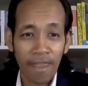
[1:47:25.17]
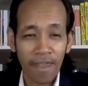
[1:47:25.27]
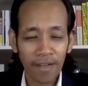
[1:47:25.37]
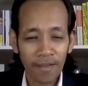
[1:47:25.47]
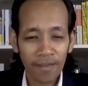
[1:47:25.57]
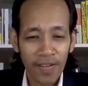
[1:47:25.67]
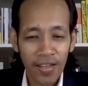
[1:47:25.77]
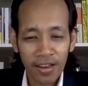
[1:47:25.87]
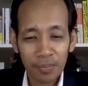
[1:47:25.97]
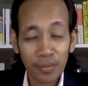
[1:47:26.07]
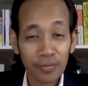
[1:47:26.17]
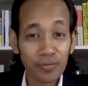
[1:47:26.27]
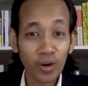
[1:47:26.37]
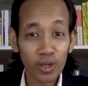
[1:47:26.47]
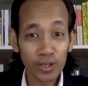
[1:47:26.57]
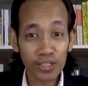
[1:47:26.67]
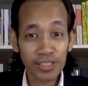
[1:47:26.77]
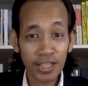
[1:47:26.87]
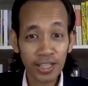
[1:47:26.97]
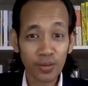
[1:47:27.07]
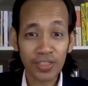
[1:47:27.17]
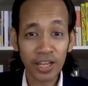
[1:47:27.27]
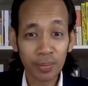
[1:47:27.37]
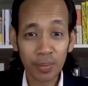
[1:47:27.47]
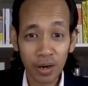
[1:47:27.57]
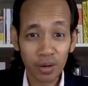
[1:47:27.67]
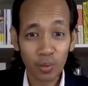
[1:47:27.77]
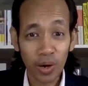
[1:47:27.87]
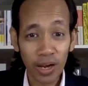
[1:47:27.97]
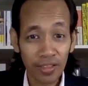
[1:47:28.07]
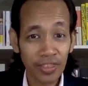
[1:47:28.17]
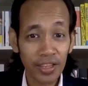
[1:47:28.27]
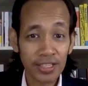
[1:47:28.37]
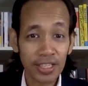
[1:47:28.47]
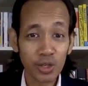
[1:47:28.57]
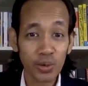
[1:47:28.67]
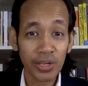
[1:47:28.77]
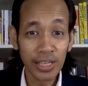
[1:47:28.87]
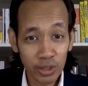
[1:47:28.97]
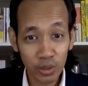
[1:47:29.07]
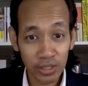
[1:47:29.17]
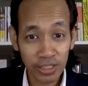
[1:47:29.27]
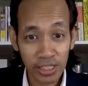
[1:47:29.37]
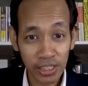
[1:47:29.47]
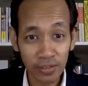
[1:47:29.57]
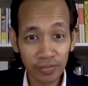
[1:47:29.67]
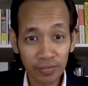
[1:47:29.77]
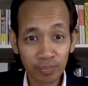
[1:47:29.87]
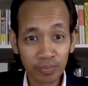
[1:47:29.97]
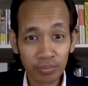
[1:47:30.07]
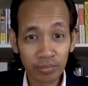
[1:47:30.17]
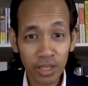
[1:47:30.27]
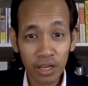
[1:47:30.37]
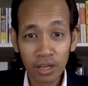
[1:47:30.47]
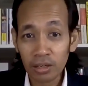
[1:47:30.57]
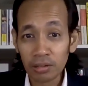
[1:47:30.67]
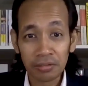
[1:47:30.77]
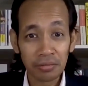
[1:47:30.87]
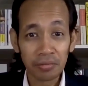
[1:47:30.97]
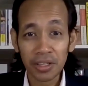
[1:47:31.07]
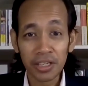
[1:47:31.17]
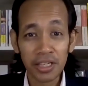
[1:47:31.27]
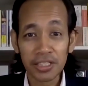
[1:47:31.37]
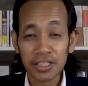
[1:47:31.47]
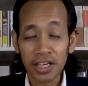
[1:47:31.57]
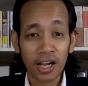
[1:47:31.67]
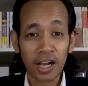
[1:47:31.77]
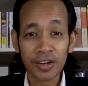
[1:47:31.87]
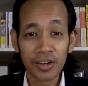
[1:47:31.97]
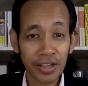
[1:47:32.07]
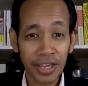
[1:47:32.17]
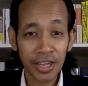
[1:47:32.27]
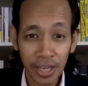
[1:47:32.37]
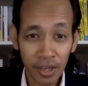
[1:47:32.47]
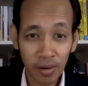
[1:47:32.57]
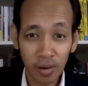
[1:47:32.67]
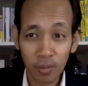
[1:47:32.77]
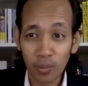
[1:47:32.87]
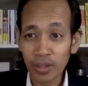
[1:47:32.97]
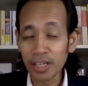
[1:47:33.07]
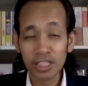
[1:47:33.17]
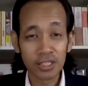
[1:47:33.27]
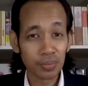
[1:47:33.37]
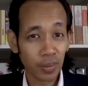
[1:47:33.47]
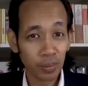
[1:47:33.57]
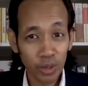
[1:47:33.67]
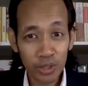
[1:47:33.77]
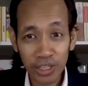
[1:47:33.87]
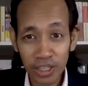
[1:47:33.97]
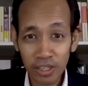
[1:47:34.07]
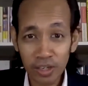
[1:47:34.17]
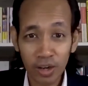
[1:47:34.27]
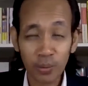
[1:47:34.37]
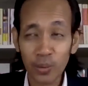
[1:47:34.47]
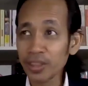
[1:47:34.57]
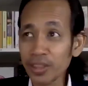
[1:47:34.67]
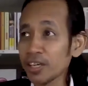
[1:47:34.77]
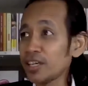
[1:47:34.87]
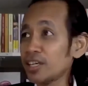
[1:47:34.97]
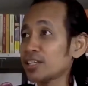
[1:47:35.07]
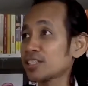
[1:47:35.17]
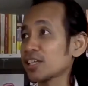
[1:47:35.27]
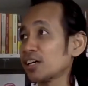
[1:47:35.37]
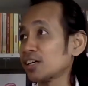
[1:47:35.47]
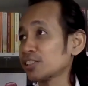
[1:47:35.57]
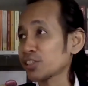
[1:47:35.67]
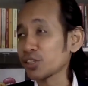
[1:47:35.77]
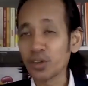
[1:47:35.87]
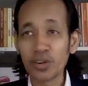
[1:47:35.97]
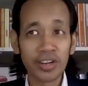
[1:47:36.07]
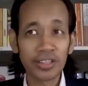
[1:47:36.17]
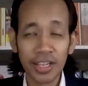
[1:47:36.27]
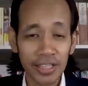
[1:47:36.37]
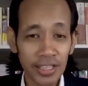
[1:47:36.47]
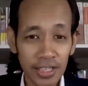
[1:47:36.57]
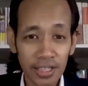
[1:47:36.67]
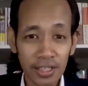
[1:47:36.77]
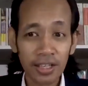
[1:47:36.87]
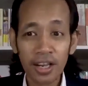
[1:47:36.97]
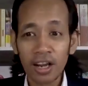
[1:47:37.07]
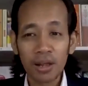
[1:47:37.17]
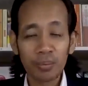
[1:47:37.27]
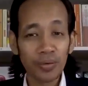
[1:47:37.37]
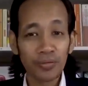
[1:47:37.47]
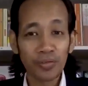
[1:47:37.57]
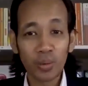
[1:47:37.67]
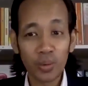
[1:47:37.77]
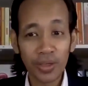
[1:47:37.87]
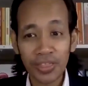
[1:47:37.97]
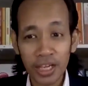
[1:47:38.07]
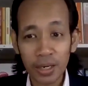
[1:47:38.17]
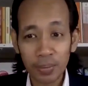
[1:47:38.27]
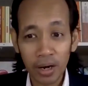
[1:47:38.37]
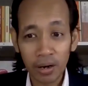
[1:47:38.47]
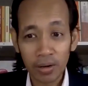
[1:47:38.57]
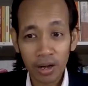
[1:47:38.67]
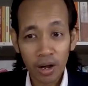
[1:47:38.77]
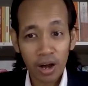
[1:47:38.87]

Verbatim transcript: Yeah? Before you start to think about what are the things that you need to achieve, whether it's a 100k or whether it's a promotion or whether it's uh, securing the deal before we think about